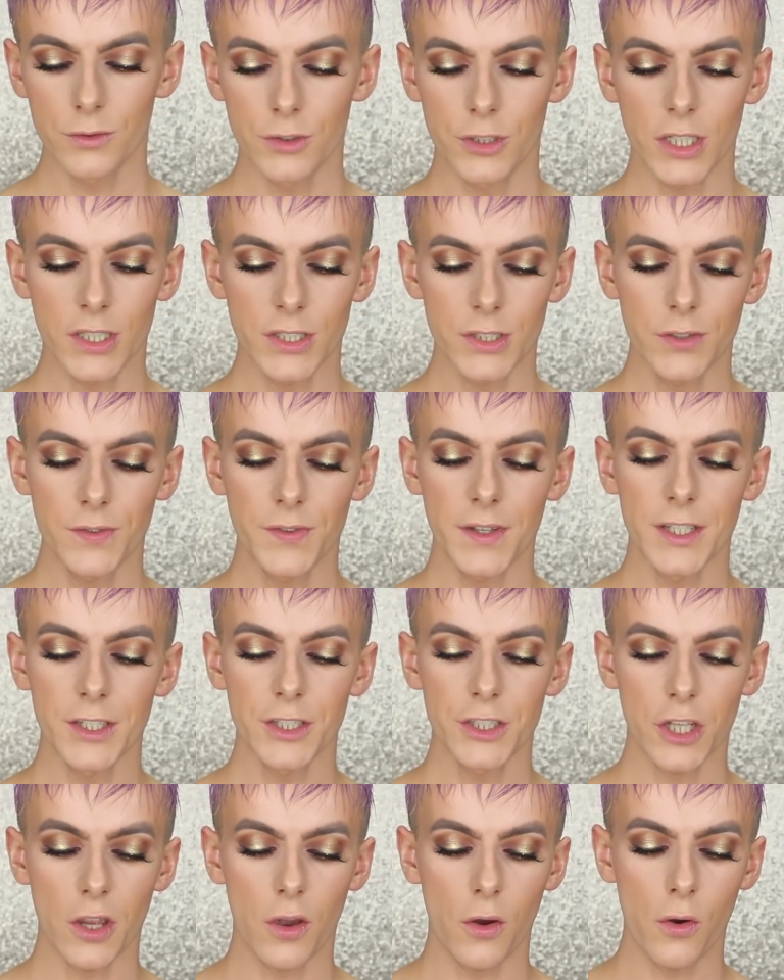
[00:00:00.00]
Just to
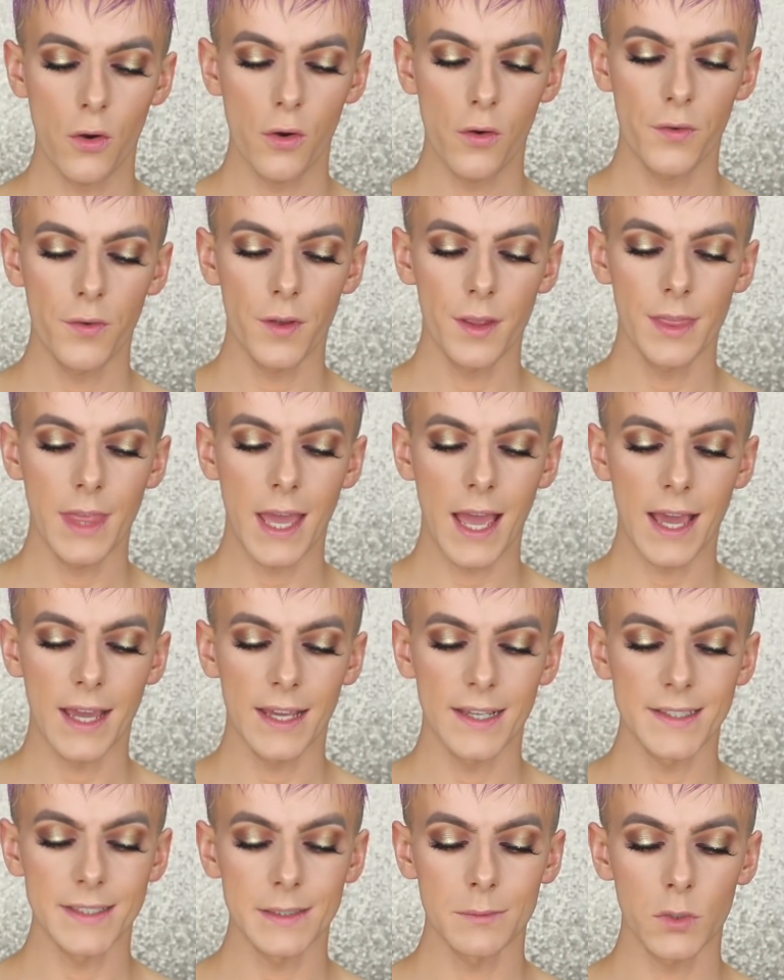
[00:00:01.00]
finish off the
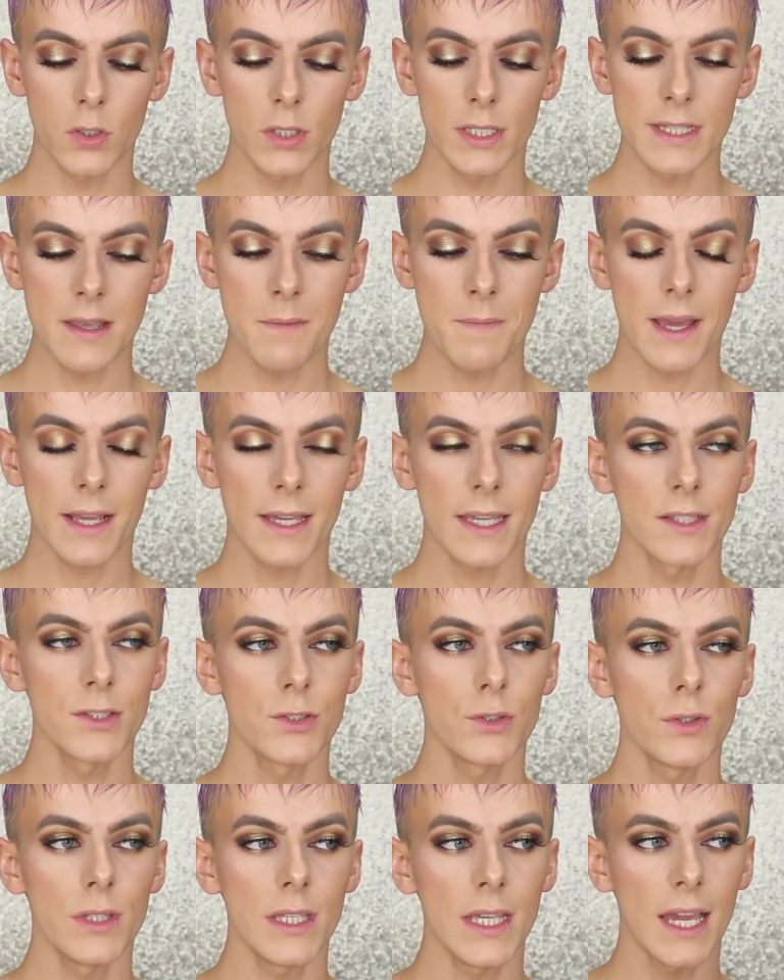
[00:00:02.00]
eyes, I'm going to dip back
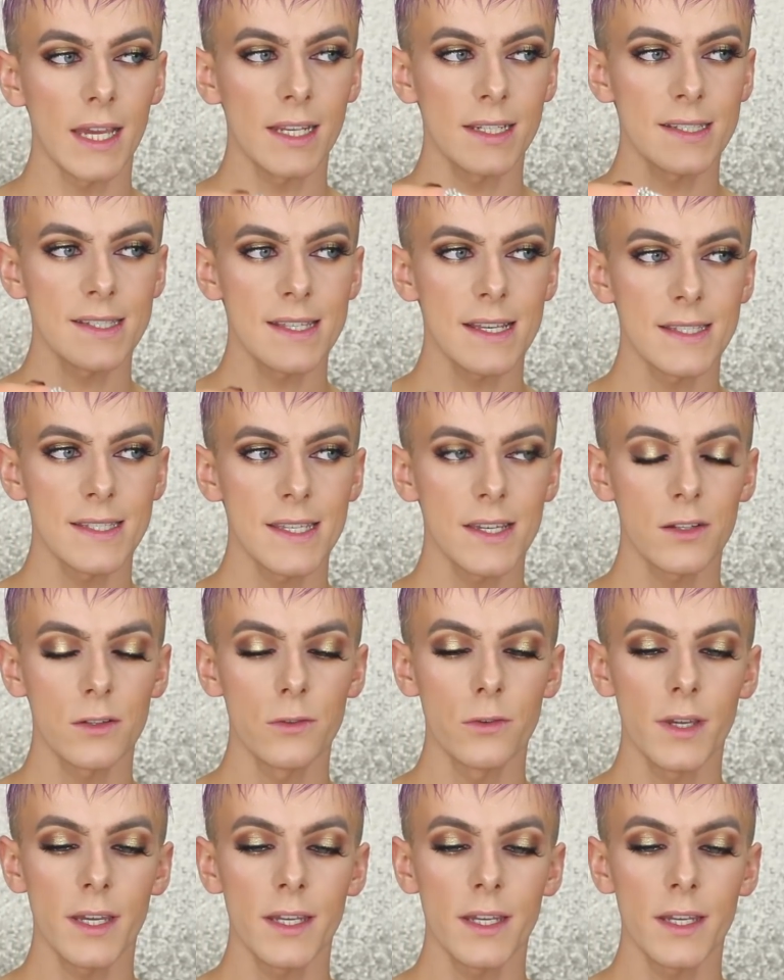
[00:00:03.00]
into the Anastasia Glow